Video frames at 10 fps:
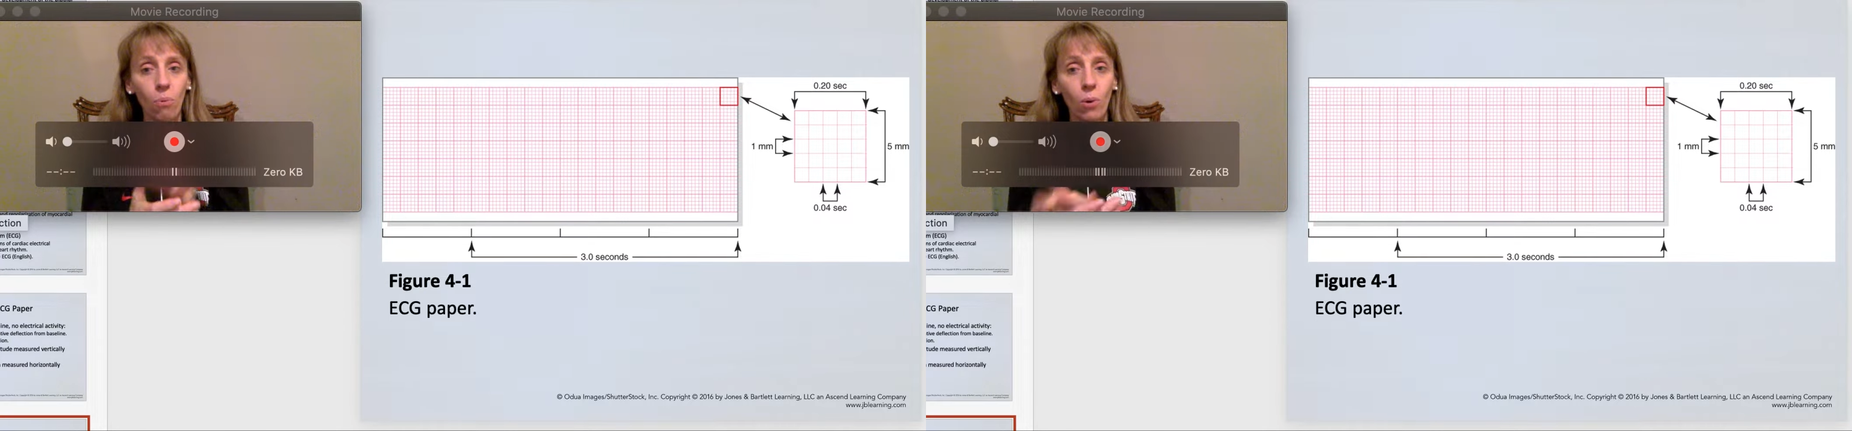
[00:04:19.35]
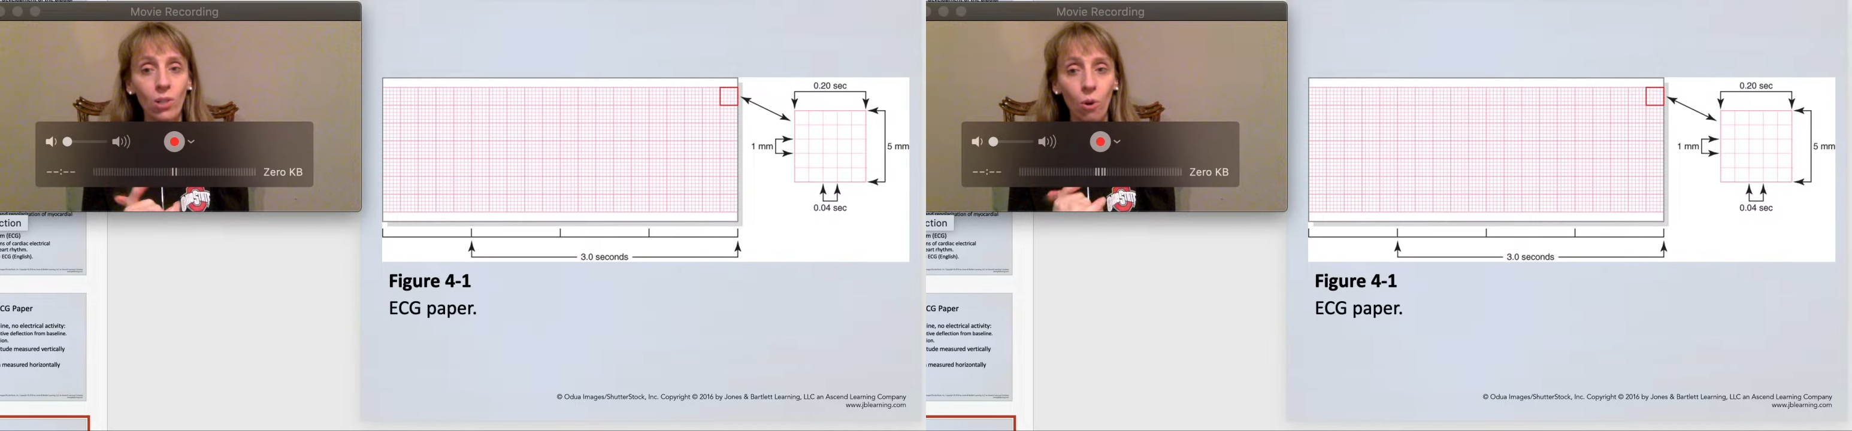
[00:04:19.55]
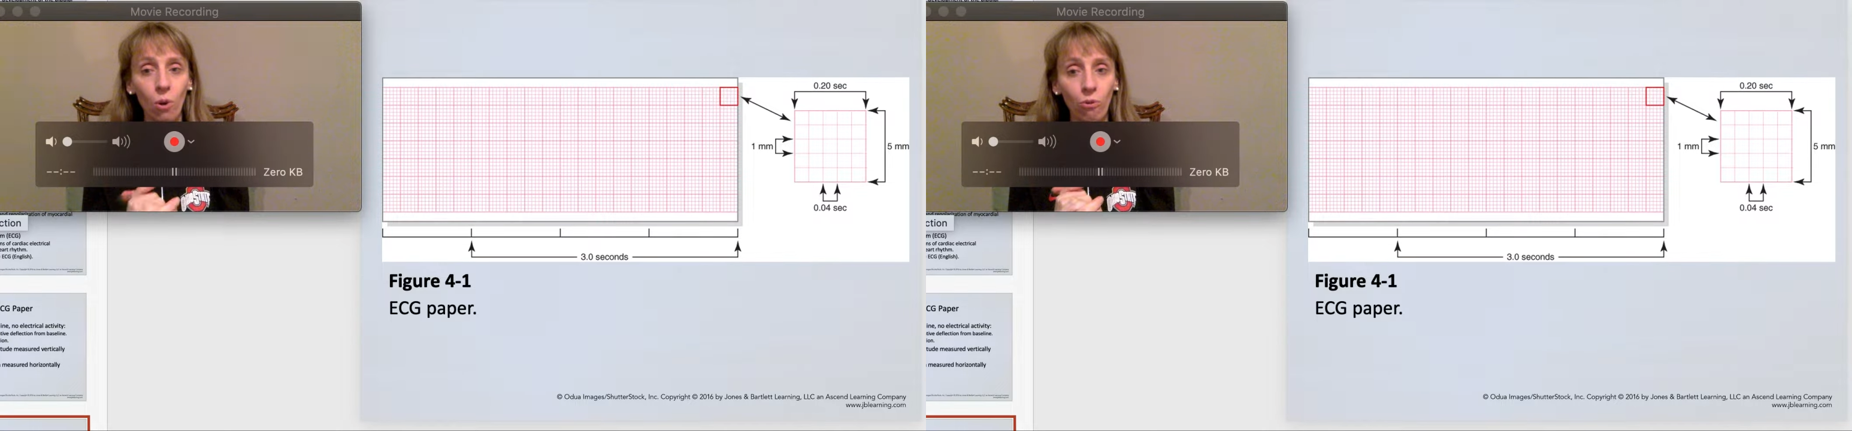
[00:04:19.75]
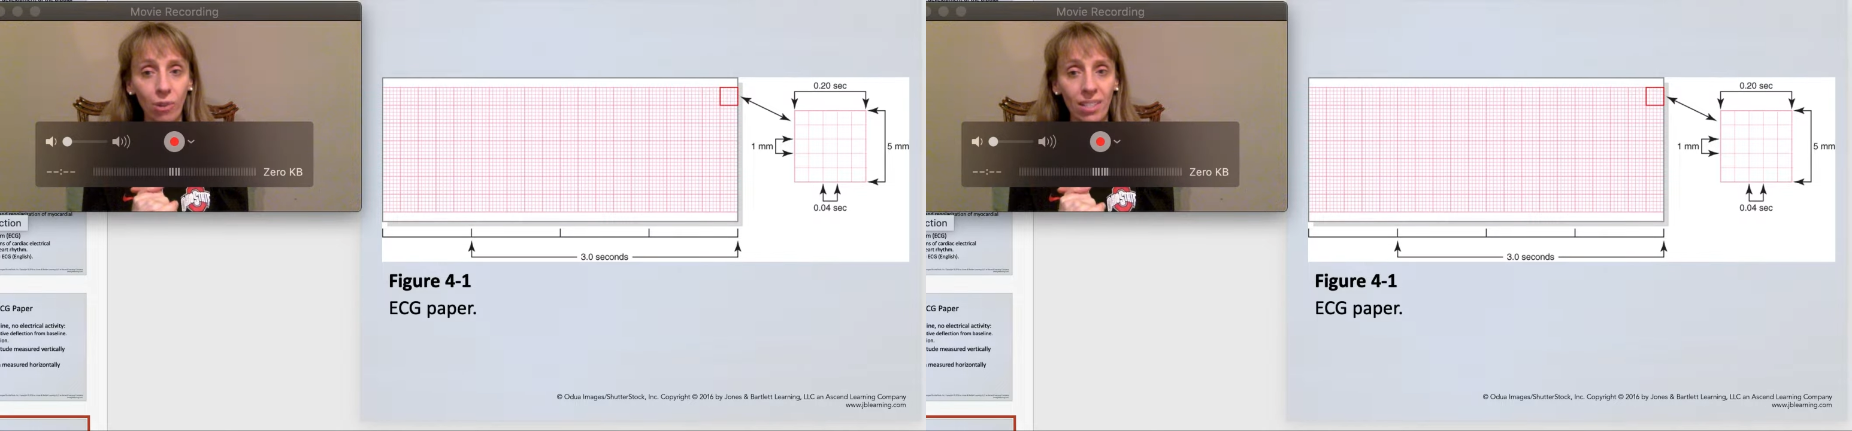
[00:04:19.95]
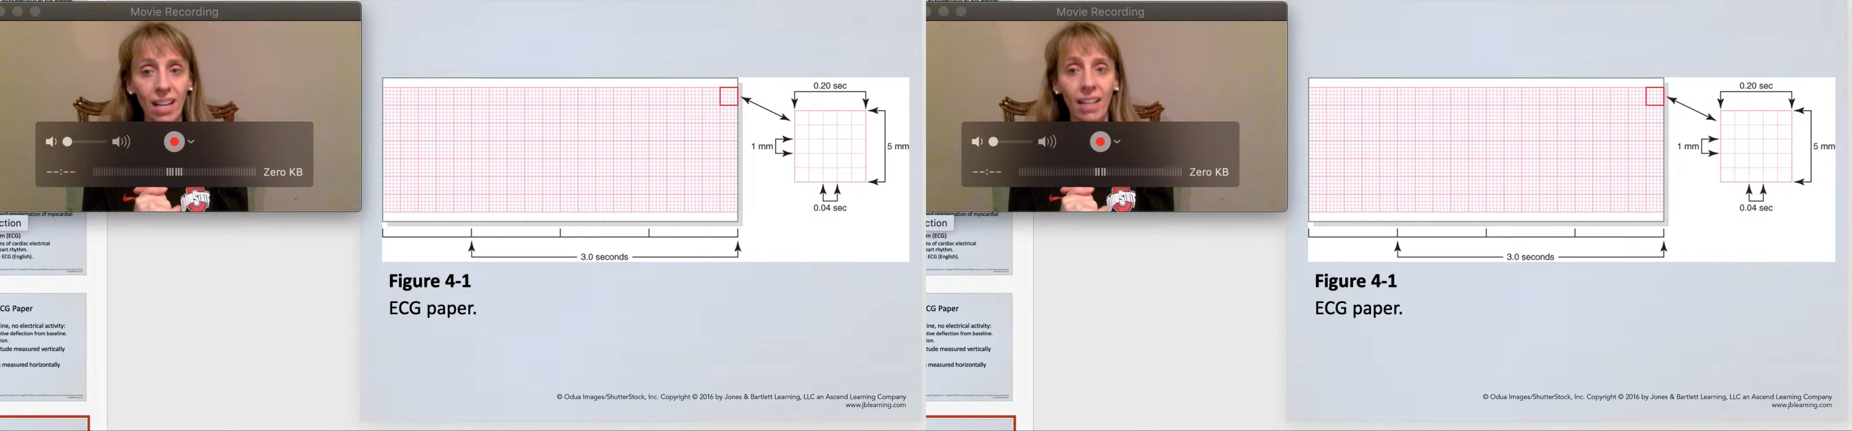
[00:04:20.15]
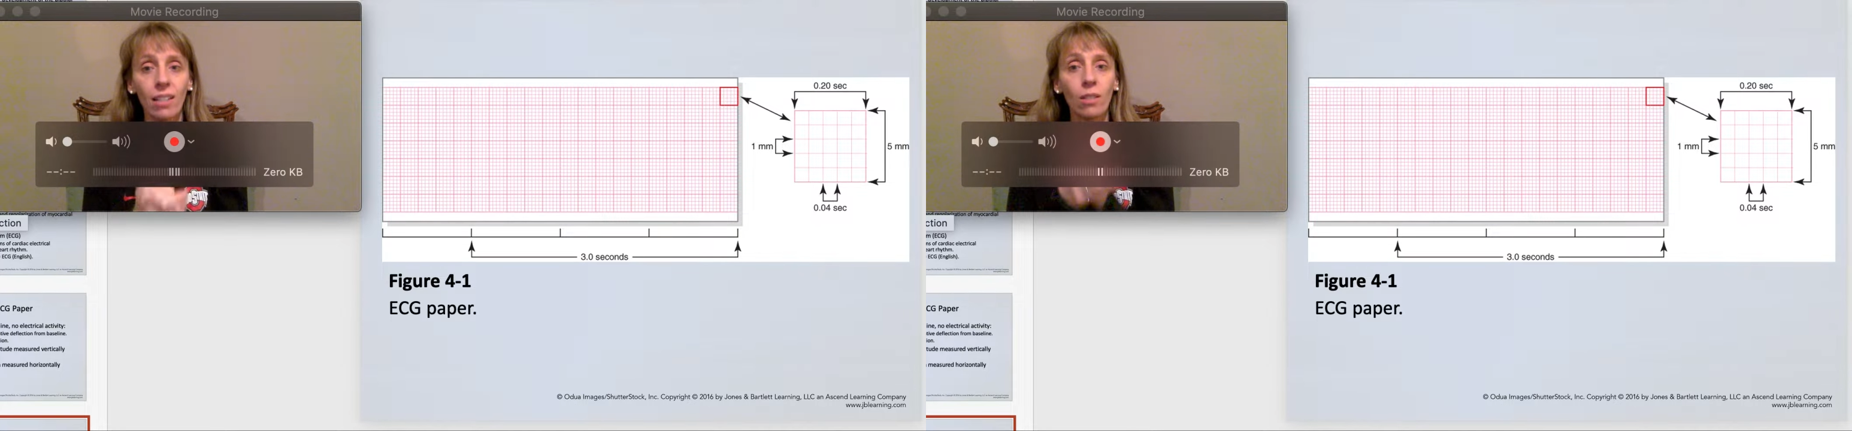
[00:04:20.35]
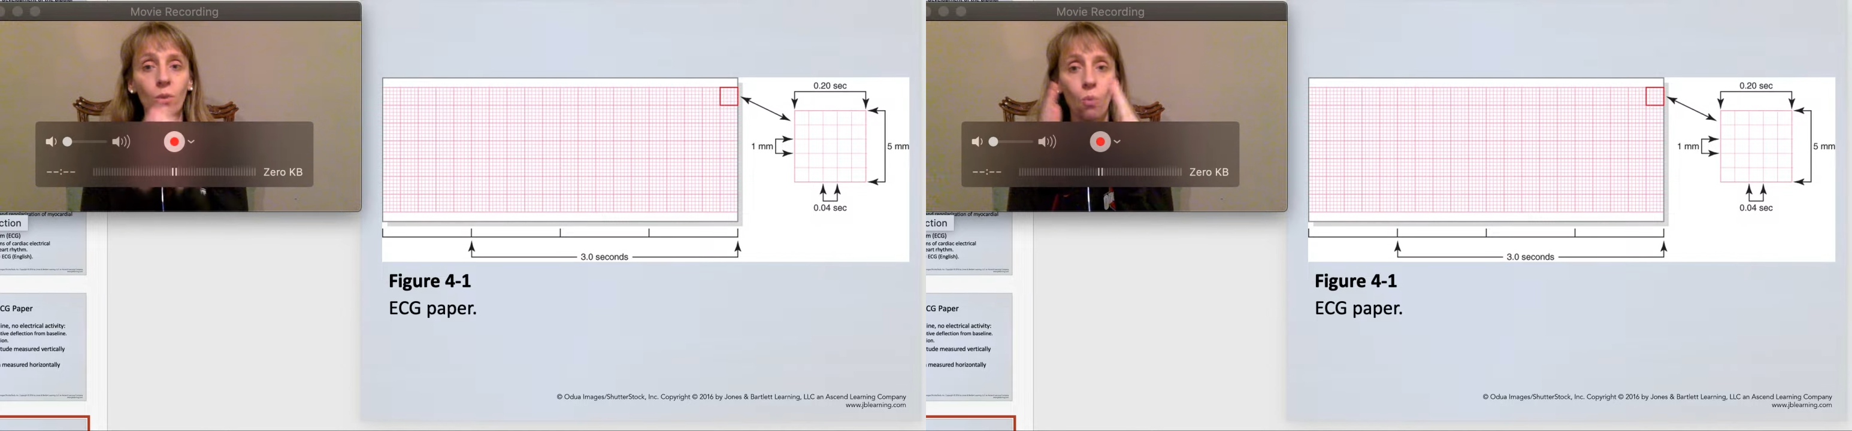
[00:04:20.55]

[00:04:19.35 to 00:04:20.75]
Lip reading: 0.04 seconds,